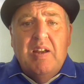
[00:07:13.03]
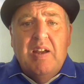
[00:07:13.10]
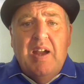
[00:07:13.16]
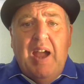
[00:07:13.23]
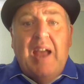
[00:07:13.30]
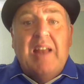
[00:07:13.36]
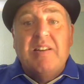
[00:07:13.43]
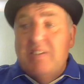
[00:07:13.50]

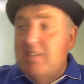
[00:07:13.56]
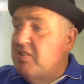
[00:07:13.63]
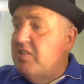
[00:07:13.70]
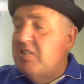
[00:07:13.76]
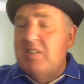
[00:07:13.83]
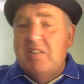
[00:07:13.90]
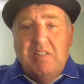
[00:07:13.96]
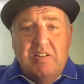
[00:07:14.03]
and
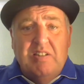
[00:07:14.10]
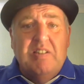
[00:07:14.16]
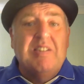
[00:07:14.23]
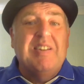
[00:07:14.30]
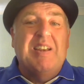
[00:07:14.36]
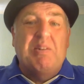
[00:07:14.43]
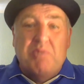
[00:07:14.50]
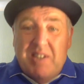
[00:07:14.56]

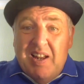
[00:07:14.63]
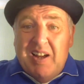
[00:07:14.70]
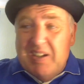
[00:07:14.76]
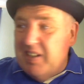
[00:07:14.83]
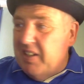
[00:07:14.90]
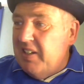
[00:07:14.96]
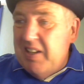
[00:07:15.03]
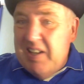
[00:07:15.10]
he was
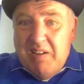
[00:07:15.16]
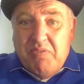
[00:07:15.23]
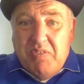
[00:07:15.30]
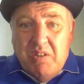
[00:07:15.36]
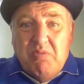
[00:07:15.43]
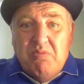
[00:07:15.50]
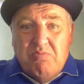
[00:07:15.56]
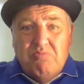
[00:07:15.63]
lucky. He had a
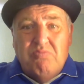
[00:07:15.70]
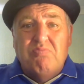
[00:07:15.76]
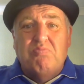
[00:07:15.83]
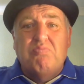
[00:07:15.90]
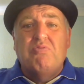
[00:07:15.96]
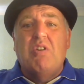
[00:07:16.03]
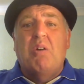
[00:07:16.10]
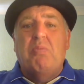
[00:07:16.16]
few
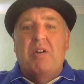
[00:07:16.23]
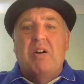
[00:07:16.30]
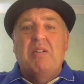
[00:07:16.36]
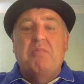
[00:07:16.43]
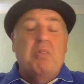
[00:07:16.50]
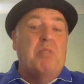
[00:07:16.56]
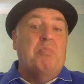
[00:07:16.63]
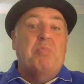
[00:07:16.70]
proper.
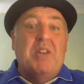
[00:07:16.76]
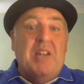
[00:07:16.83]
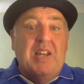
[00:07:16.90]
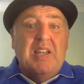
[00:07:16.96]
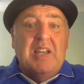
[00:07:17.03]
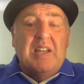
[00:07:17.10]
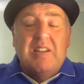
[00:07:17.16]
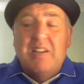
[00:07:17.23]
But then
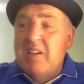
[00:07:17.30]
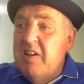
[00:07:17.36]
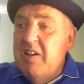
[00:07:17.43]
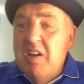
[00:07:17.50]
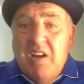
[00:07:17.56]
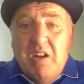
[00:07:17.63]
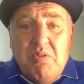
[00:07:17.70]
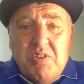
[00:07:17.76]
again,
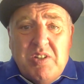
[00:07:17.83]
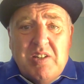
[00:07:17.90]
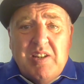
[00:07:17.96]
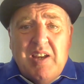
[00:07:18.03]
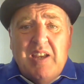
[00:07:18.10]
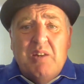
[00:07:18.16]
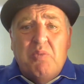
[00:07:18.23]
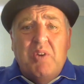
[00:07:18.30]
who's to
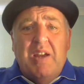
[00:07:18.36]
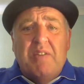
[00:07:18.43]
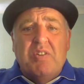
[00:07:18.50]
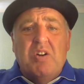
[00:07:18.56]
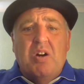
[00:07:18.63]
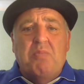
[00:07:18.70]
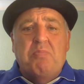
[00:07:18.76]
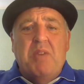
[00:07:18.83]
say that we haven't
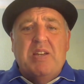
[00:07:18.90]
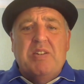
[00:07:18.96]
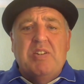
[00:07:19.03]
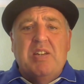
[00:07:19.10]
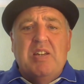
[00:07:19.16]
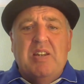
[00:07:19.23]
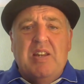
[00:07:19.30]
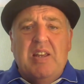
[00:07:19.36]
got a
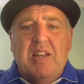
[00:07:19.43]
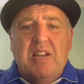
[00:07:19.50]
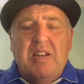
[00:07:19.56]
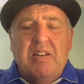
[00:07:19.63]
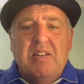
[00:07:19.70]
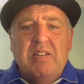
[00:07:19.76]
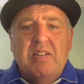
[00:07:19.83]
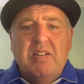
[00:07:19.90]
Messi in there?
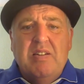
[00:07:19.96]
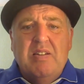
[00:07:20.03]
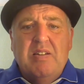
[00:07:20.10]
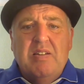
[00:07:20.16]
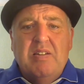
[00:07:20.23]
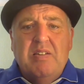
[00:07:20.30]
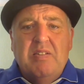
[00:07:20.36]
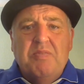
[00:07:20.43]

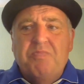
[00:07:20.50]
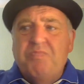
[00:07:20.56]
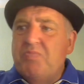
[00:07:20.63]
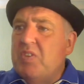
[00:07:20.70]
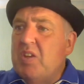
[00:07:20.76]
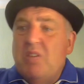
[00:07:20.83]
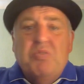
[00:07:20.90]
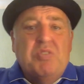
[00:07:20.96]

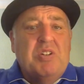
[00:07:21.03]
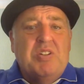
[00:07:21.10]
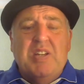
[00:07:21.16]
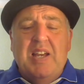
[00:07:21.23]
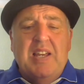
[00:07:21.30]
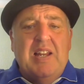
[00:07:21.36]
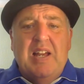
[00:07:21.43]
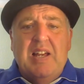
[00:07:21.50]
Who's to
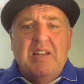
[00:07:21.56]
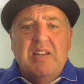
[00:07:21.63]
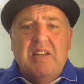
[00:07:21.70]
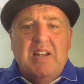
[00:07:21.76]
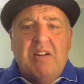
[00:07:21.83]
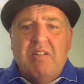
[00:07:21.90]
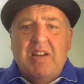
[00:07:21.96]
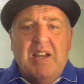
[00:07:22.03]
say that in
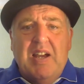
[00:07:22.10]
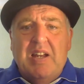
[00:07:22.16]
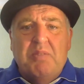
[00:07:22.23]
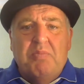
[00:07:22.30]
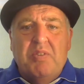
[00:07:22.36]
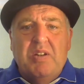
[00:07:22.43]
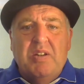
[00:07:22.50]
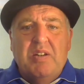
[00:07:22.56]
our academy?